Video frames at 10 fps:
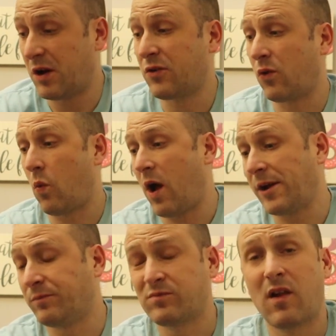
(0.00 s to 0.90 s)
I don't know
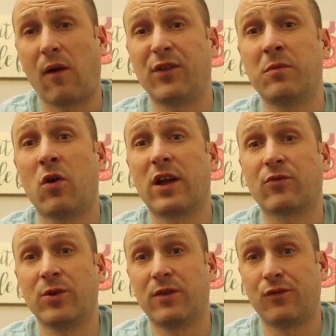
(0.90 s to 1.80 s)
why. I feel more
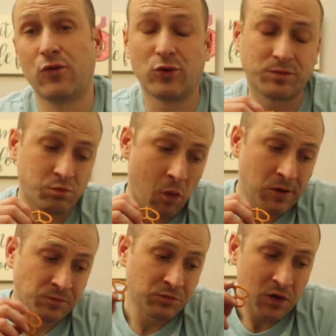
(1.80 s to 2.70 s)
like real food.
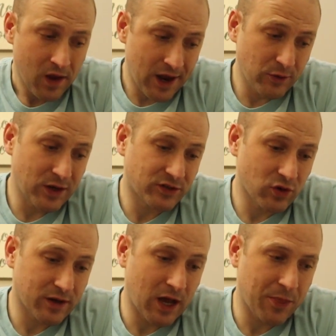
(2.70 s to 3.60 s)
Anyway,
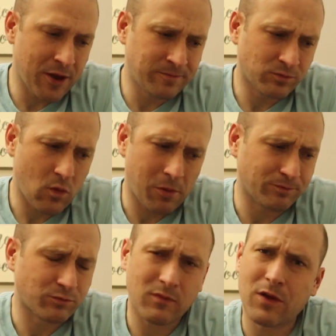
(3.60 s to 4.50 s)
so I got them.
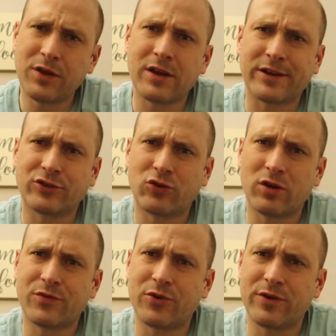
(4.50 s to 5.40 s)
I think like
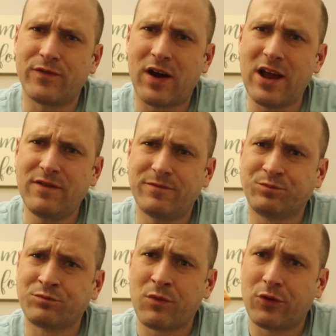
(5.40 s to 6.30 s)
$1.35.
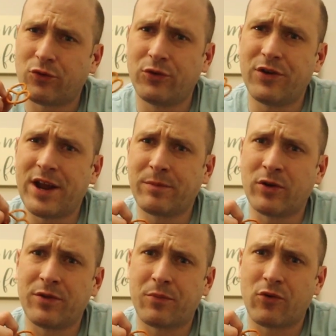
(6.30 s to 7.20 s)
Don't nail me
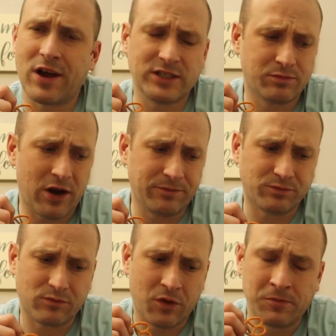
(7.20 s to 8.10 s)
on the price,
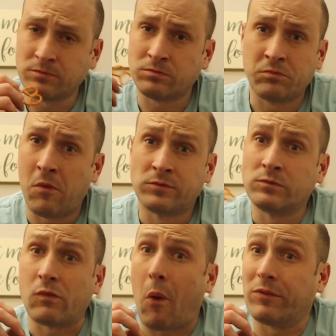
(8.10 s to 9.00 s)
but
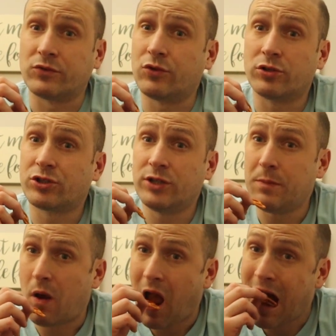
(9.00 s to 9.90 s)
dirt cheap.